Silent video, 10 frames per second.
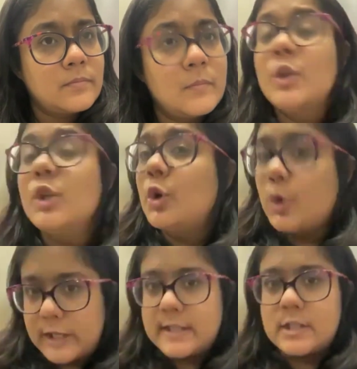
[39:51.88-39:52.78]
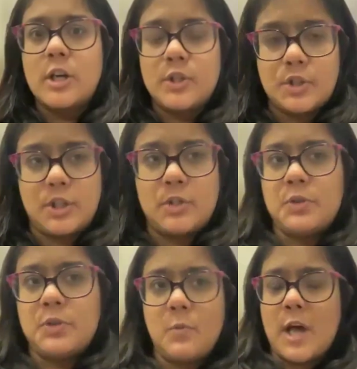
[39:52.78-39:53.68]
No, it's not. So this
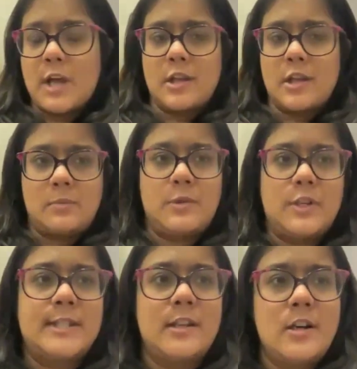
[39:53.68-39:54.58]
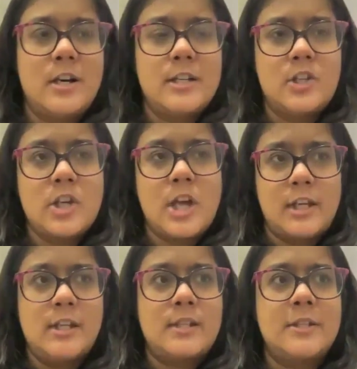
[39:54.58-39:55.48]
was the one that was uh, the
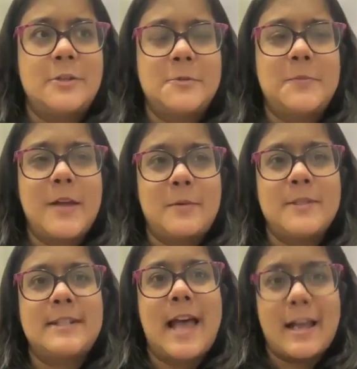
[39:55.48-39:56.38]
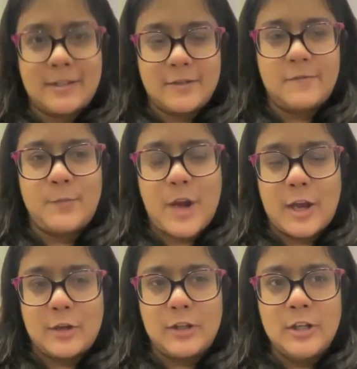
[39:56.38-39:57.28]
Chinese group that was active
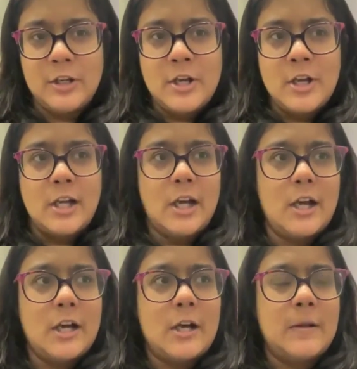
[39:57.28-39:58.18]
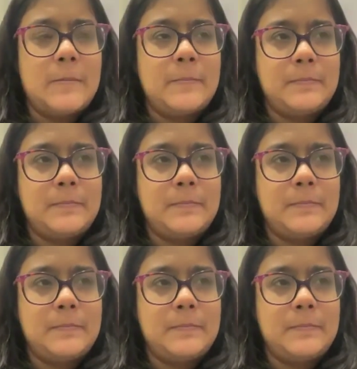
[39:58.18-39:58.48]
prior. Um,